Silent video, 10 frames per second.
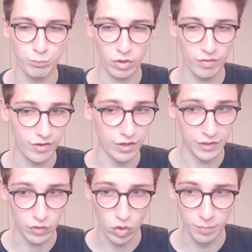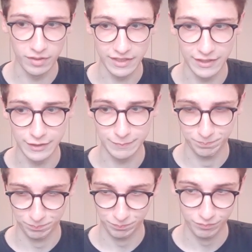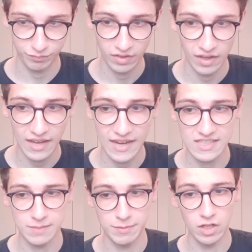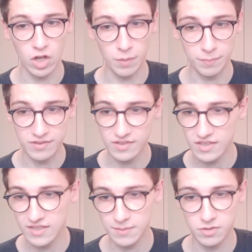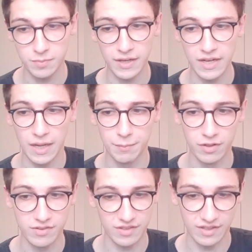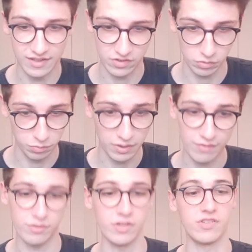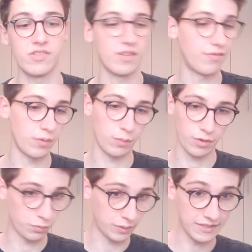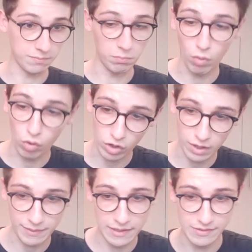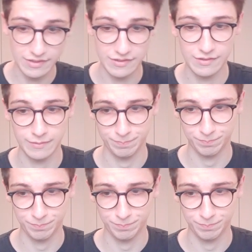Fairly normal here. XML RPC seems to be enabled and it has some references if you want to read more about this.